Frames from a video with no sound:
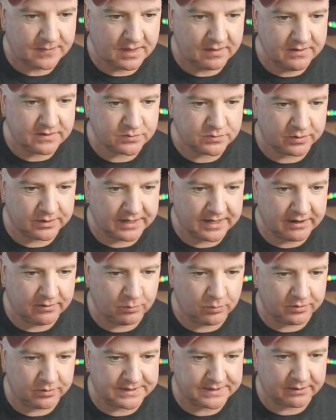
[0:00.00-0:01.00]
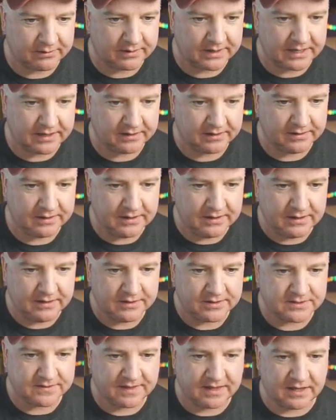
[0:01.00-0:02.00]
There's one here and one down here,
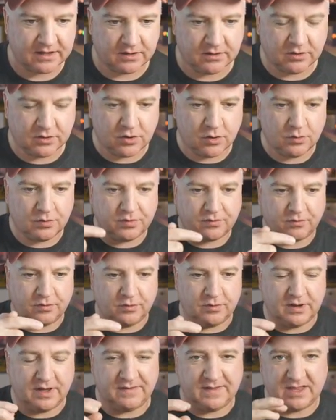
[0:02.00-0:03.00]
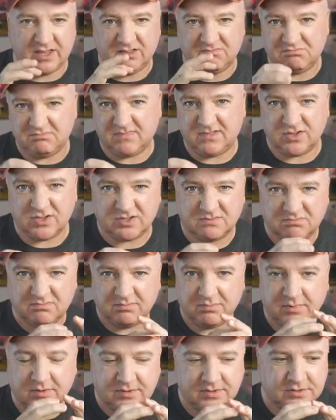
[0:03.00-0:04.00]
so they can go through and then just
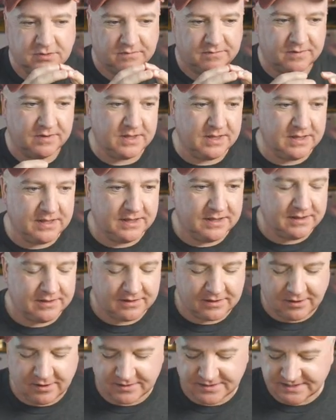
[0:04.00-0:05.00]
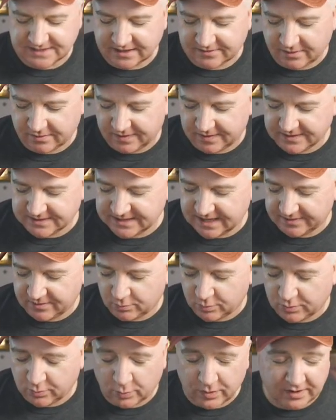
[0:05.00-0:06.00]
sort of stick the thing together.
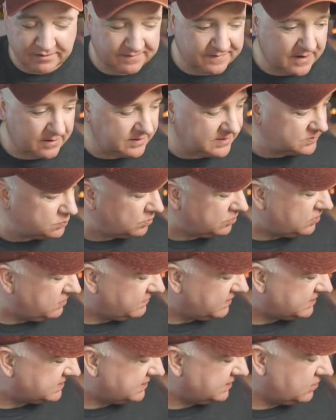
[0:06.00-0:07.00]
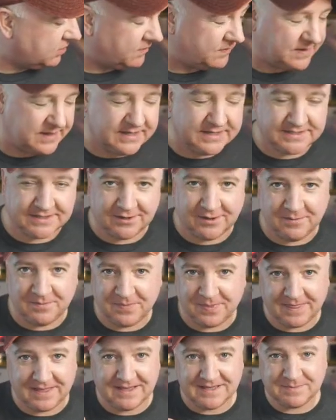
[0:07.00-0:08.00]
What I've found is when you've actually got these
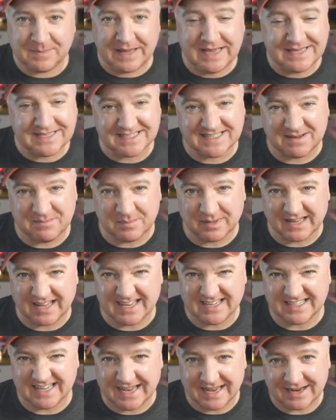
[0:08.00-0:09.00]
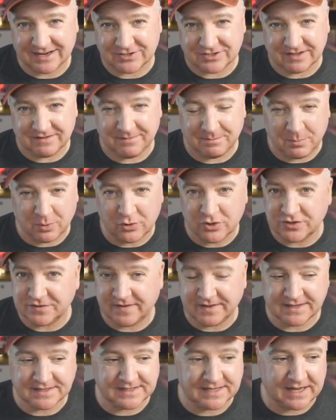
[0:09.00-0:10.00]
pieces in place, it actually push
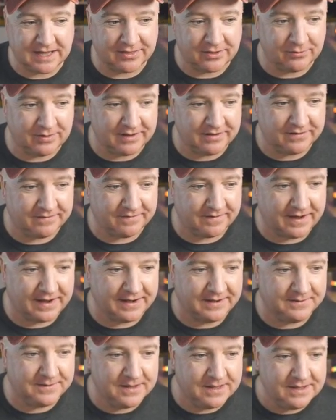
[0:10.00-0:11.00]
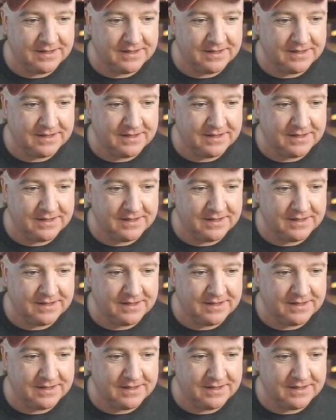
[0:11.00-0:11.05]
fits together and it's fine.